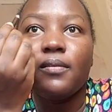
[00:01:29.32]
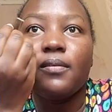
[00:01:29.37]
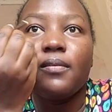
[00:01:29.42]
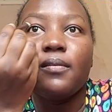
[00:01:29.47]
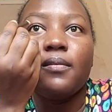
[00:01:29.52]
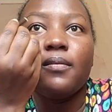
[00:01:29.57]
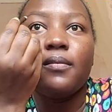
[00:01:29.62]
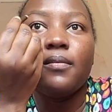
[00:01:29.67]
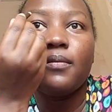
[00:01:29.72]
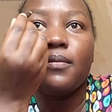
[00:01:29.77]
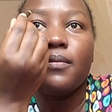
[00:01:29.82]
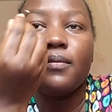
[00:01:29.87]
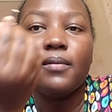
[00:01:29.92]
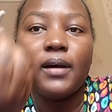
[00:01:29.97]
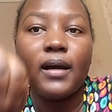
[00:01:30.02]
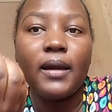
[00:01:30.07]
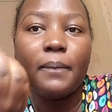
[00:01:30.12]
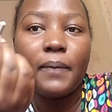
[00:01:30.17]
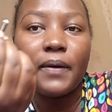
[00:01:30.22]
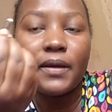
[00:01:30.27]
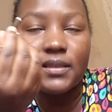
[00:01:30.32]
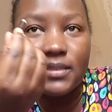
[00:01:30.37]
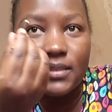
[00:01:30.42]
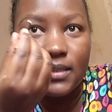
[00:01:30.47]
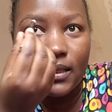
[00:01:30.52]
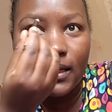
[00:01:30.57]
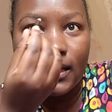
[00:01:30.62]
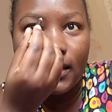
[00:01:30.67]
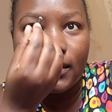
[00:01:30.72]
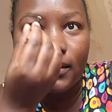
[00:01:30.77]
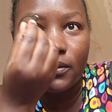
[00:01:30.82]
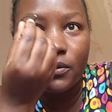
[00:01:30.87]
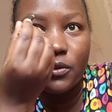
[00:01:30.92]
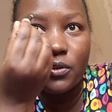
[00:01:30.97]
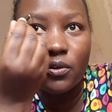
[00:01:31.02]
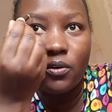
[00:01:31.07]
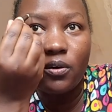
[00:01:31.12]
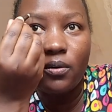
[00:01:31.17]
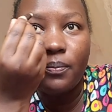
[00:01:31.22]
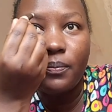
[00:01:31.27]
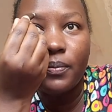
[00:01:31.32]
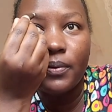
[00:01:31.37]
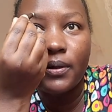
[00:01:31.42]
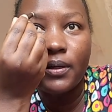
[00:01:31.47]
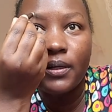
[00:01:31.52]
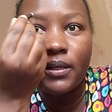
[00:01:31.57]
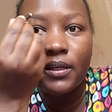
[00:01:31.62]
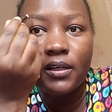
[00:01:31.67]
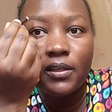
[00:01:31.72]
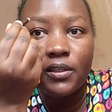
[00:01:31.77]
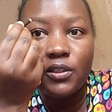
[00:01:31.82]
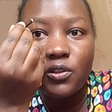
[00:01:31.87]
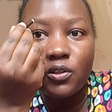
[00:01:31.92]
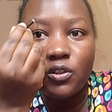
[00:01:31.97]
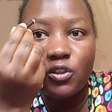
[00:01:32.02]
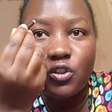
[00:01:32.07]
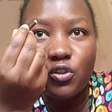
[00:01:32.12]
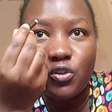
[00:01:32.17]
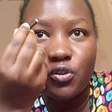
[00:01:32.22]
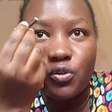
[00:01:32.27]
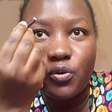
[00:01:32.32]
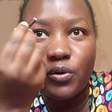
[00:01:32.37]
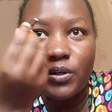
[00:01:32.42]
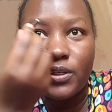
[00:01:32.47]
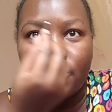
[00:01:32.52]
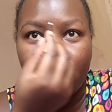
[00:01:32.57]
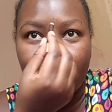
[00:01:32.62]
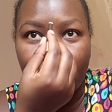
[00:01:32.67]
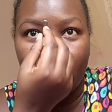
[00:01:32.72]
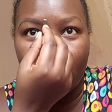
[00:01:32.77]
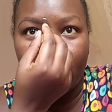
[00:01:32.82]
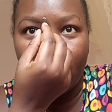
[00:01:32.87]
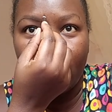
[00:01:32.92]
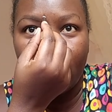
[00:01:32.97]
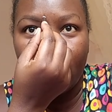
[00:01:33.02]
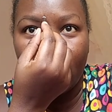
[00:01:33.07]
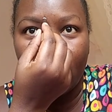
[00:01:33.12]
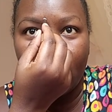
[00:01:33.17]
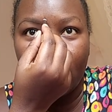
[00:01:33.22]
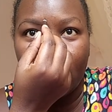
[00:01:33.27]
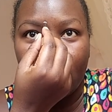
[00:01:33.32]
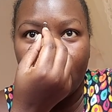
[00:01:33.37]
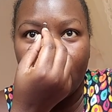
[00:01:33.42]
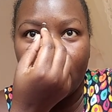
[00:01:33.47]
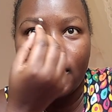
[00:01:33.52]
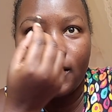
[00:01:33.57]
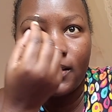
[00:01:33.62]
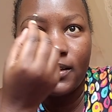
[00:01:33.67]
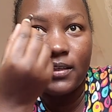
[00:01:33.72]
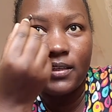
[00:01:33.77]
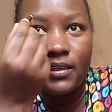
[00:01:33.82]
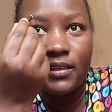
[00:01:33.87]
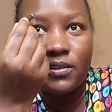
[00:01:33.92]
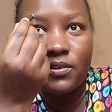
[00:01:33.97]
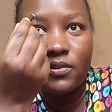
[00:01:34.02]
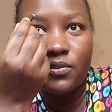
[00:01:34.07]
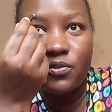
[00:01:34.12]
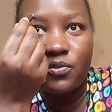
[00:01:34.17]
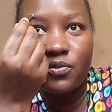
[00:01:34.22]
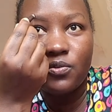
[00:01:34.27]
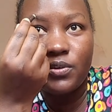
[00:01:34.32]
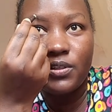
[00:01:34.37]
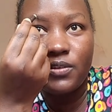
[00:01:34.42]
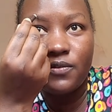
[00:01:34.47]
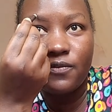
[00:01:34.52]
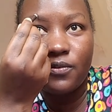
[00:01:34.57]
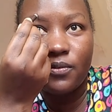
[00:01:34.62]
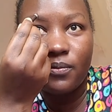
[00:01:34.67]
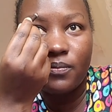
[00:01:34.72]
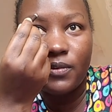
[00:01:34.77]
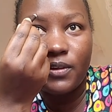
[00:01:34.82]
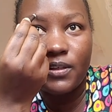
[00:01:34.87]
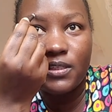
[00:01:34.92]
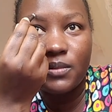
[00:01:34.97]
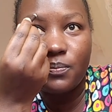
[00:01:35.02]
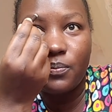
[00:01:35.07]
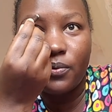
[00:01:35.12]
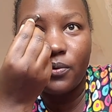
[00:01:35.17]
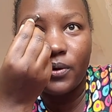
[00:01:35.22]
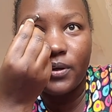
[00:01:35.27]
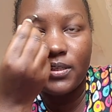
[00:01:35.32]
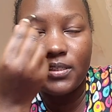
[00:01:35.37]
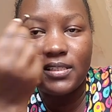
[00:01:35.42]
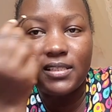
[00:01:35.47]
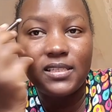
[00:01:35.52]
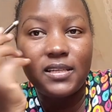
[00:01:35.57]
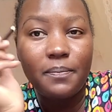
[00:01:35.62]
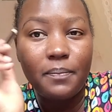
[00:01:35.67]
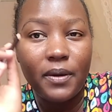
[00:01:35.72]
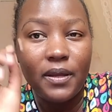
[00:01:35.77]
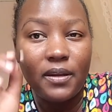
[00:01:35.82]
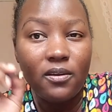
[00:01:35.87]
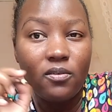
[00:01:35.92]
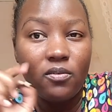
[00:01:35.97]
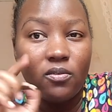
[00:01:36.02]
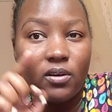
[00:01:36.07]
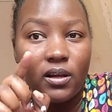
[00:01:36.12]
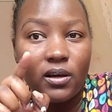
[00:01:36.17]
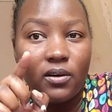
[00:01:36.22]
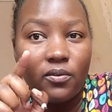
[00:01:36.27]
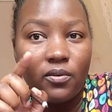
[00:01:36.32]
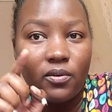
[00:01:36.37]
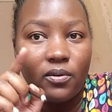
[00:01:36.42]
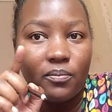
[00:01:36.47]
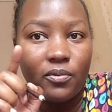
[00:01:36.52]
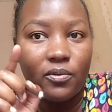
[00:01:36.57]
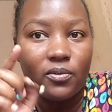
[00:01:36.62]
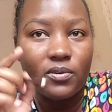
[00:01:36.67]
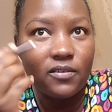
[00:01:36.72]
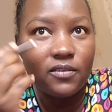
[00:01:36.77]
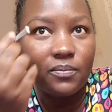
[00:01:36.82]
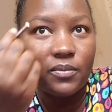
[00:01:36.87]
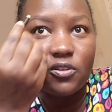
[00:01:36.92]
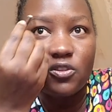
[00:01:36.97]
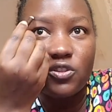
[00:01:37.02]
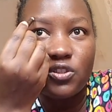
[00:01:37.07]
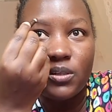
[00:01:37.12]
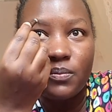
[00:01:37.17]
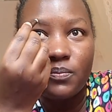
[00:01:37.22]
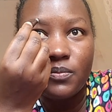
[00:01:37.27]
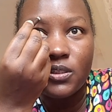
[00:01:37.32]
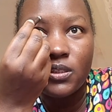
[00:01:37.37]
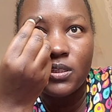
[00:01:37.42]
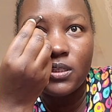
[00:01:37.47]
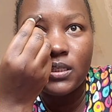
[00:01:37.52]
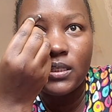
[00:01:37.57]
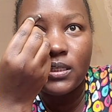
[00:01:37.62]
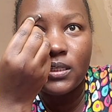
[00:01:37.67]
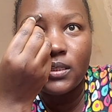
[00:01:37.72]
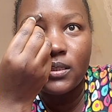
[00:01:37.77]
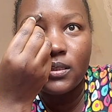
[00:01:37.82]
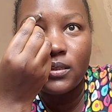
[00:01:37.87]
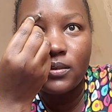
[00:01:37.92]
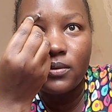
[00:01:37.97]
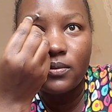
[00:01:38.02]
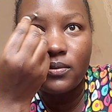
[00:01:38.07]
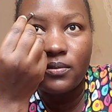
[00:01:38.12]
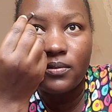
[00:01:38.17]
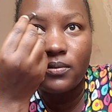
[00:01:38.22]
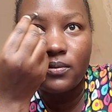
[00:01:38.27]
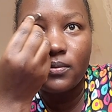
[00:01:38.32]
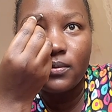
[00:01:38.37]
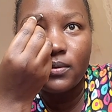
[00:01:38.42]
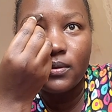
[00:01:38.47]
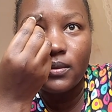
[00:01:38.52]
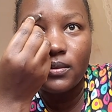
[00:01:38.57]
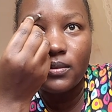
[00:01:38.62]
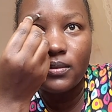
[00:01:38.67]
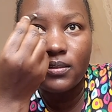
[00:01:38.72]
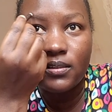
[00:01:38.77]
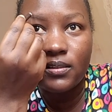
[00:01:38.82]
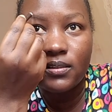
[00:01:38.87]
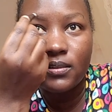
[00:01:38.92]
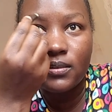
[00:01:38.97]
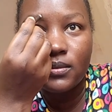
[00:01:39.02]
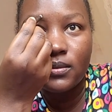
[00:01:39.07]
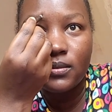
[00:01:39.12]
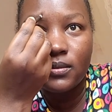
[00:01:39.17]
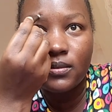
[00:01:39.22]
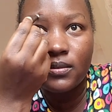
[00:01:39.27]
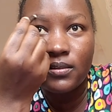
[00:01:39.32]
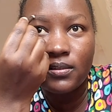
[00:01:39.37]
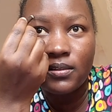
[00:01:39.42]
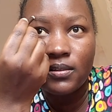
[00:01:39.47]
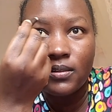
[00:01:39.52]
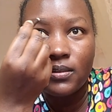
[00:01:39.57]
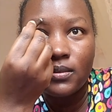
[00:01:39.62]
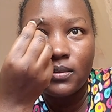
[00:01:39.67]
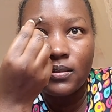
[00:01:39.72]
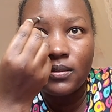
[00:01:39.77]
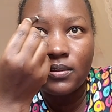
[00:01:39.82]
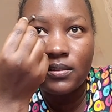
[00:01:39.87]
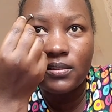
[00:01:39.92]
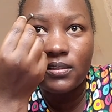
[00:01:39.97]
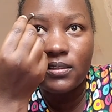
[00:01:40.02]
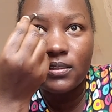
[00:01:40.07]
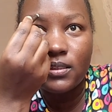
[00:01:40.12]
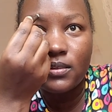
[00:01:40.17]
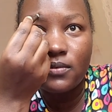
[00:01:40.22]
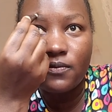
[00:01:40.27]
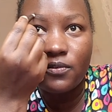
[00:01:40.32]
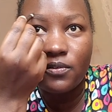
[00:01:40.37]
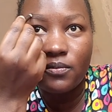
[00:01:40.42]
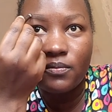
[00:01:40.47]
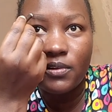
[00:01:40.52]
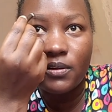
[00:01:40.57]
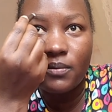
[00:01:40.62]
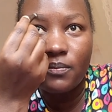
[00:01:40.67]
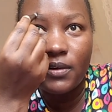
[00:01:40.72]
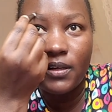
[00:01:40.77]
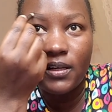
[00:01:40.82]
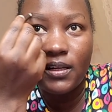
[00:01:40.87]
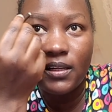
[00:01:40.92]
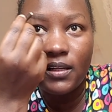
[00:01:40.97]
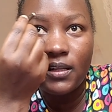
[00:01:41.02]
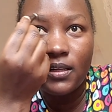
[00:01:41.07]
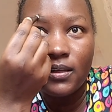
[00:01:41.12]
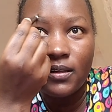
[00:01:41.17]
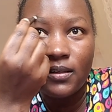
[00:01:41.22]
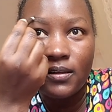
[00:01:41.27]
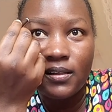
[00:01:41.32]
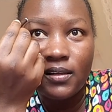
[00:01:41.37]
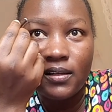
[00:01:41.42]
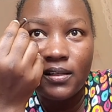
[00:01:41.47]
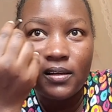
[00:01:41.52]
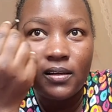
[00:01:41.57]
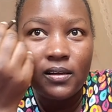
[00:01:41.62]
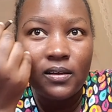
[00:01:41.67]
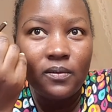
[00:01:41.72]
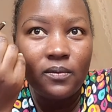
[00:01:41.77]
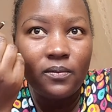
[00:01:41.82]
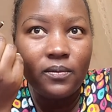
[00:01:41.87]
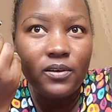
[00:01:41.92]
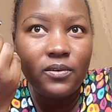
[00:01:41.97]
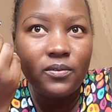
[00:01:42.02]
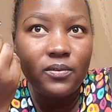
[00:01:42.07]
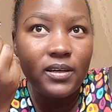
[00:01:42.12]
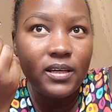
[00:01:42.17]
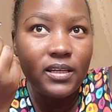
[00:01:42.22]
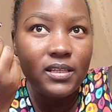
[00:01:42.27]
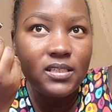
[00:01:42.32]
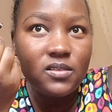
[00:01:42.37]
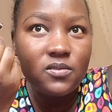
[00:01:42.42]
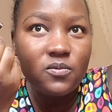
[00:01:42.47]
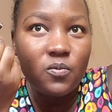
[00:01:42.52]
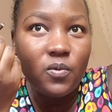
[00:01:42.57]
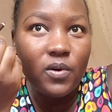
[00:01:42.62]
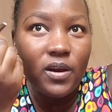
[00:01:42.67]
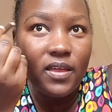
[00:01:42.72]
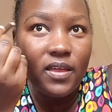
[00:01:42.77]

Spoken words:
just right in the middle of the brow, not actually there, in the middle, draw us a faint line that will meet the other arc at the end.